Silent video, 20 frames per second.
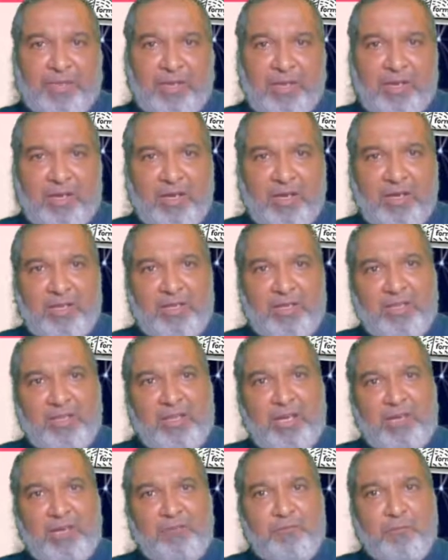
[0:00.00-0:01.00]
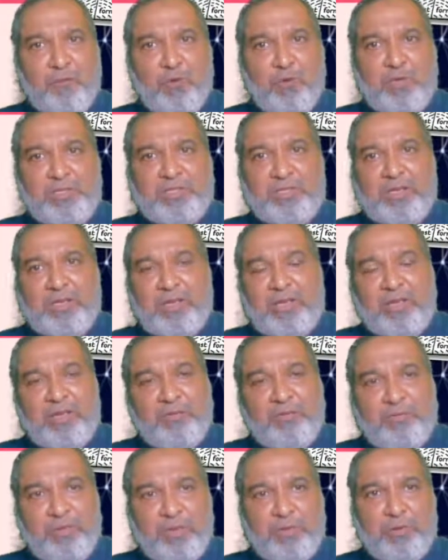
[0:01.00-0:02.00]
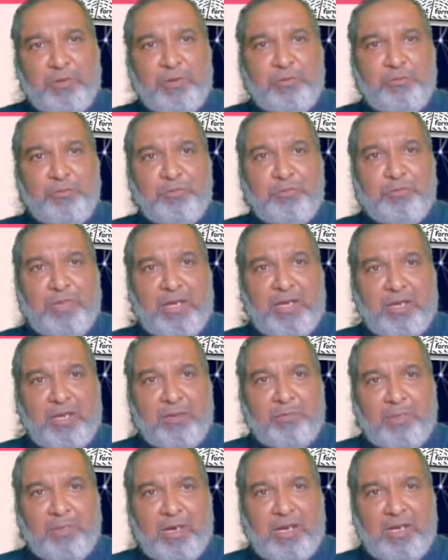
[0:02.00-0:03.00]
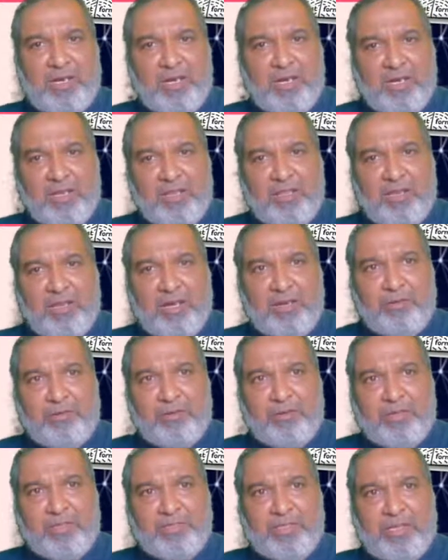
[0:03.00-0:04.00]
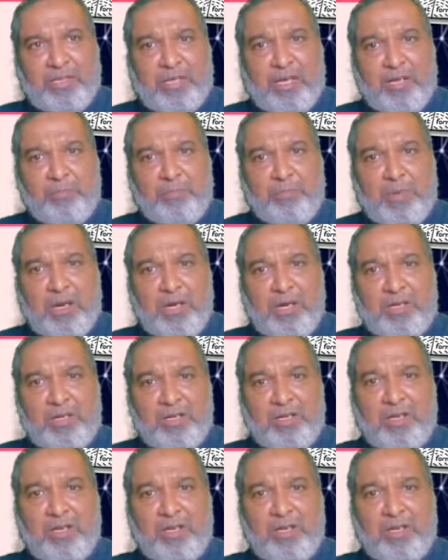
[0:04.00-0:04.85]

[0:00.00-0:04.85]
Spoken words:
And in that folds, we are going to make a part, and in that second part,